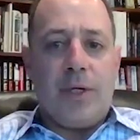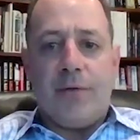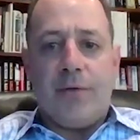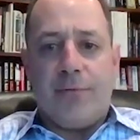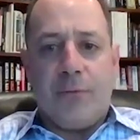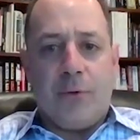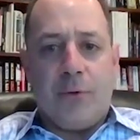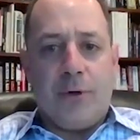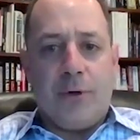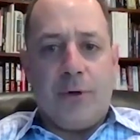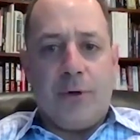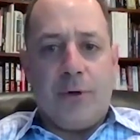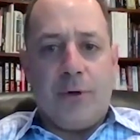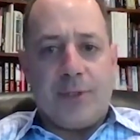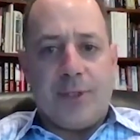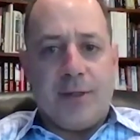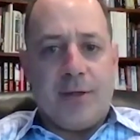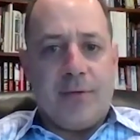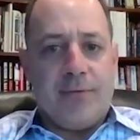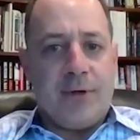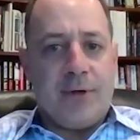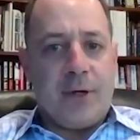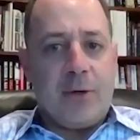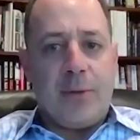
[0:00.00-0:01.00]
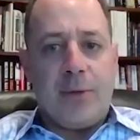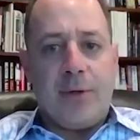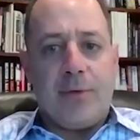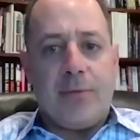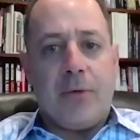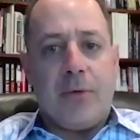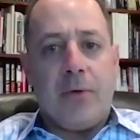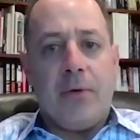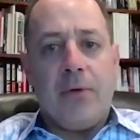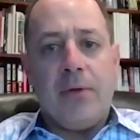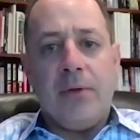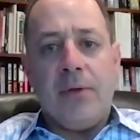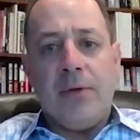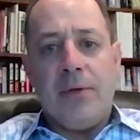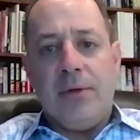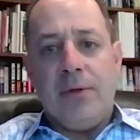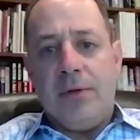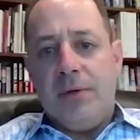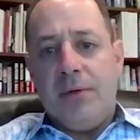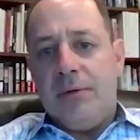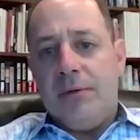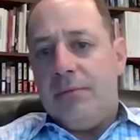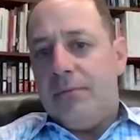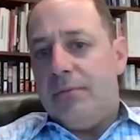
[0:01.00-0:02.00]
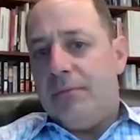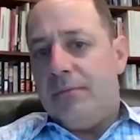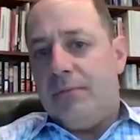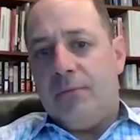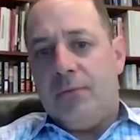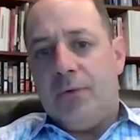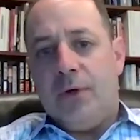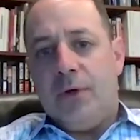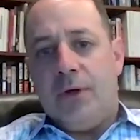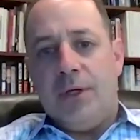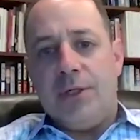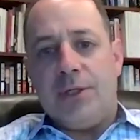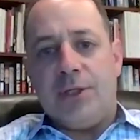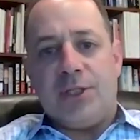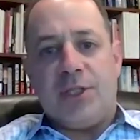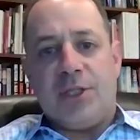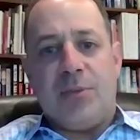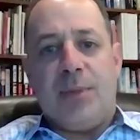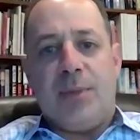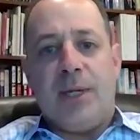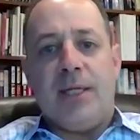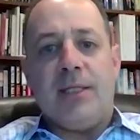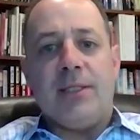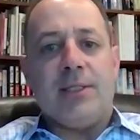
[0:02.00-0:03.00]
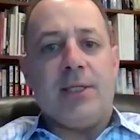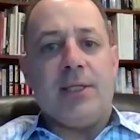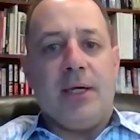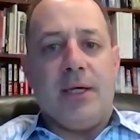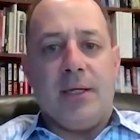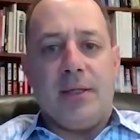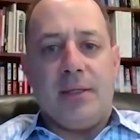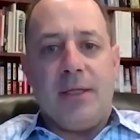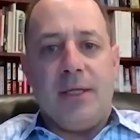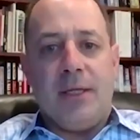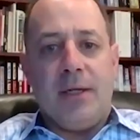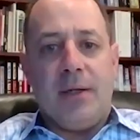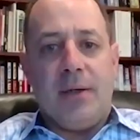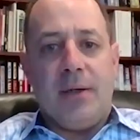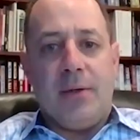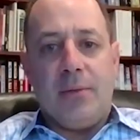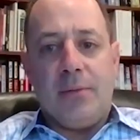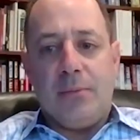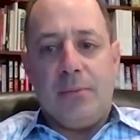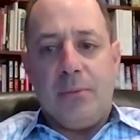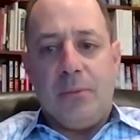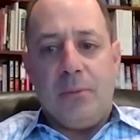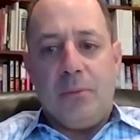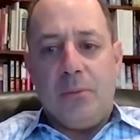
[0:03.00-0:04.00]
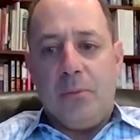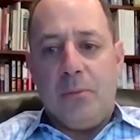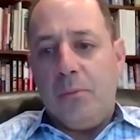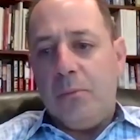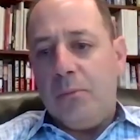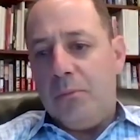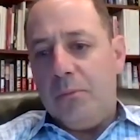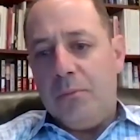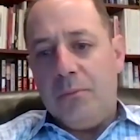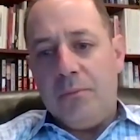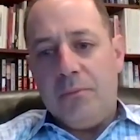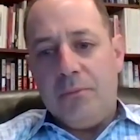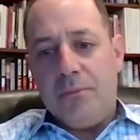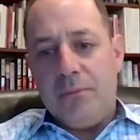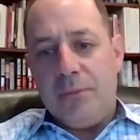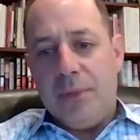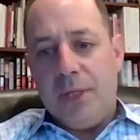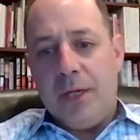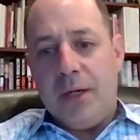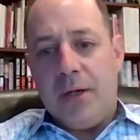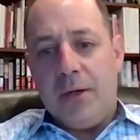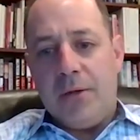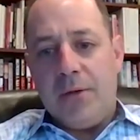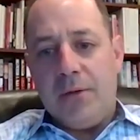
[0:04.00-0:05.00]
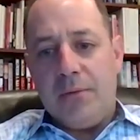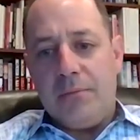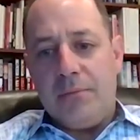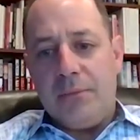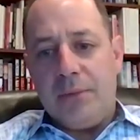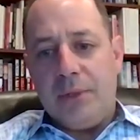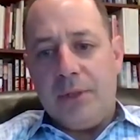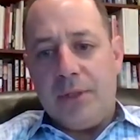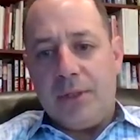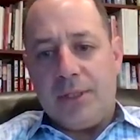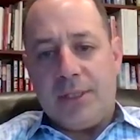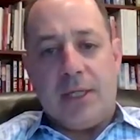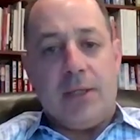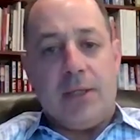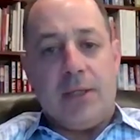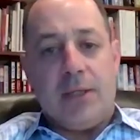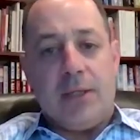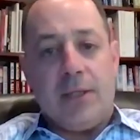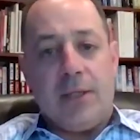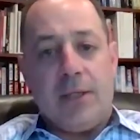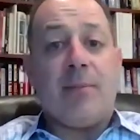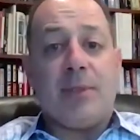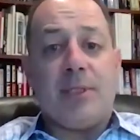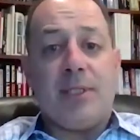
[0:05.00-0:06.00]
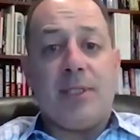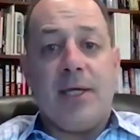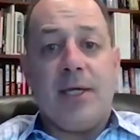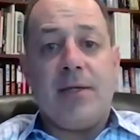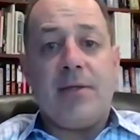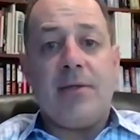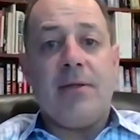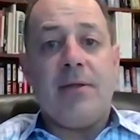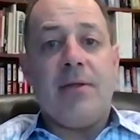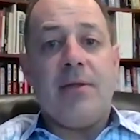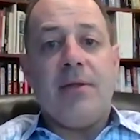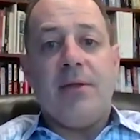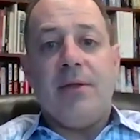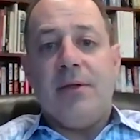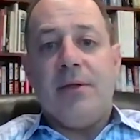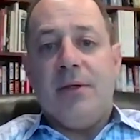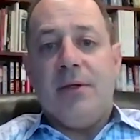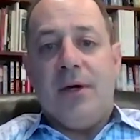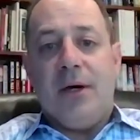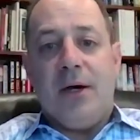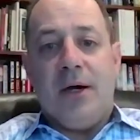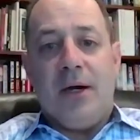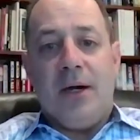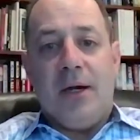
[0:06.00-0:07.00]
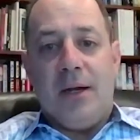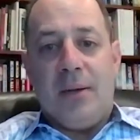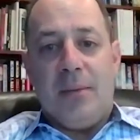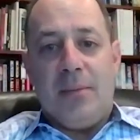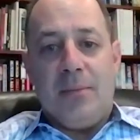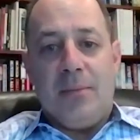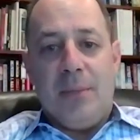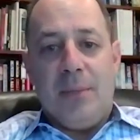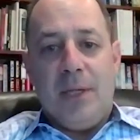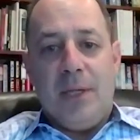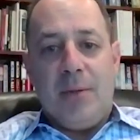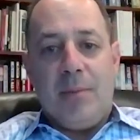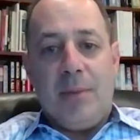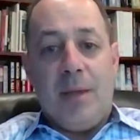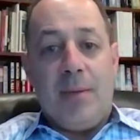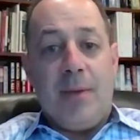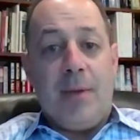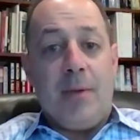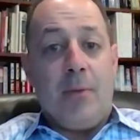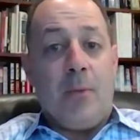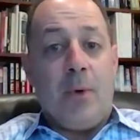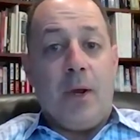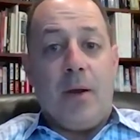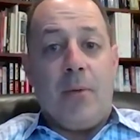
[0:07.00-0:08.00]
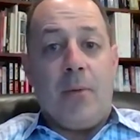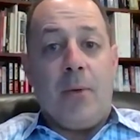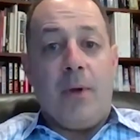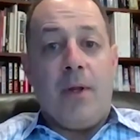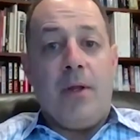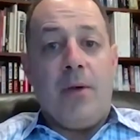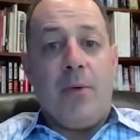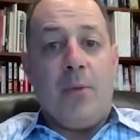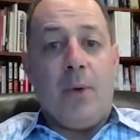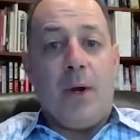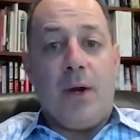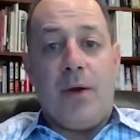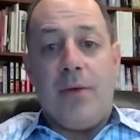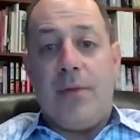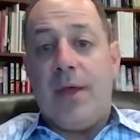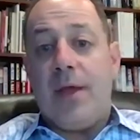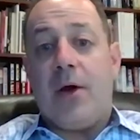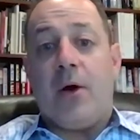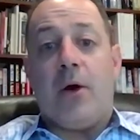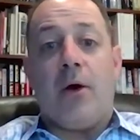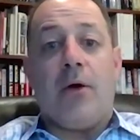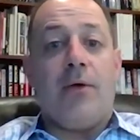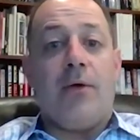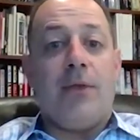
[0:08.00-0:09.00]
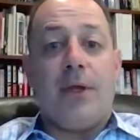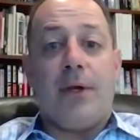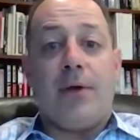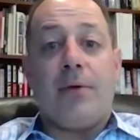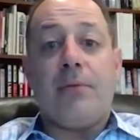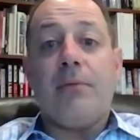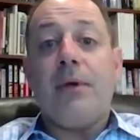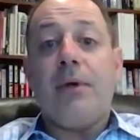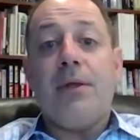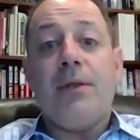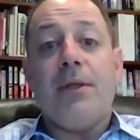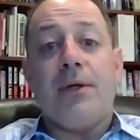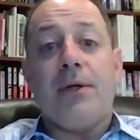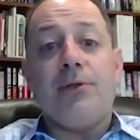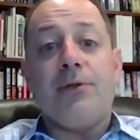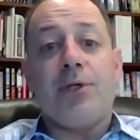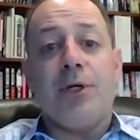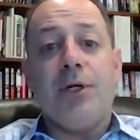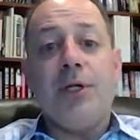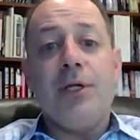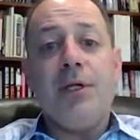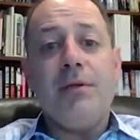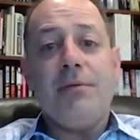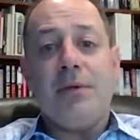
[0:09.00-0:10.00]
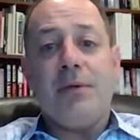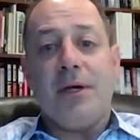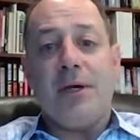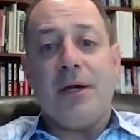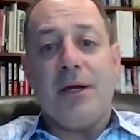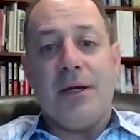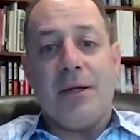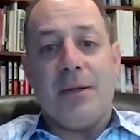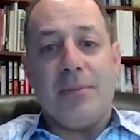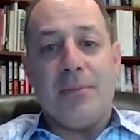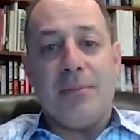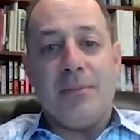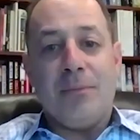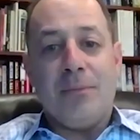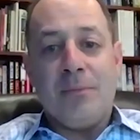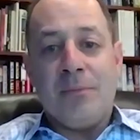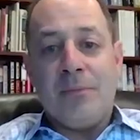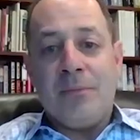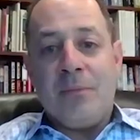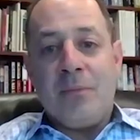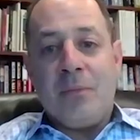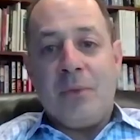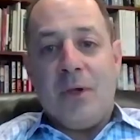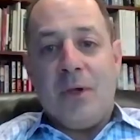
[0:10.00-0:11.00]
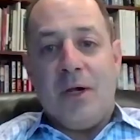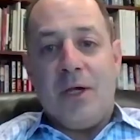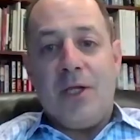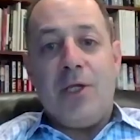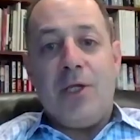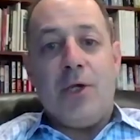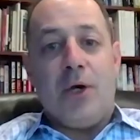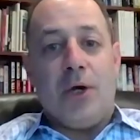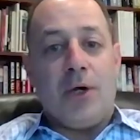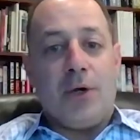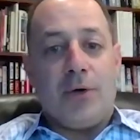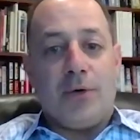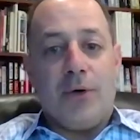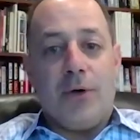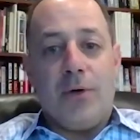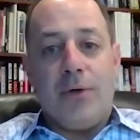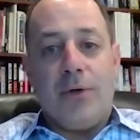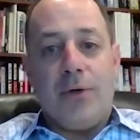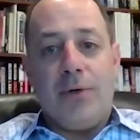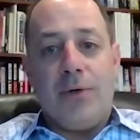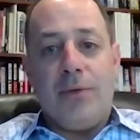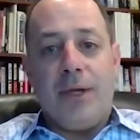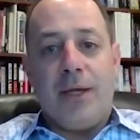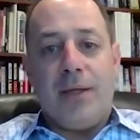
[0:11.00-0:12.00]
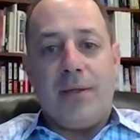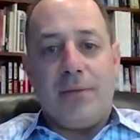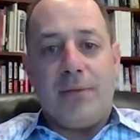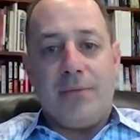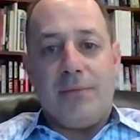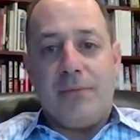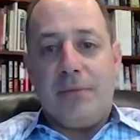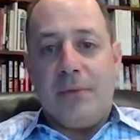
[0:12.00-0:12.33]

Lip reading: to 40% of equity roll. Really just depends on the seller's appetite, maybe where they are in their journey. A younger owner that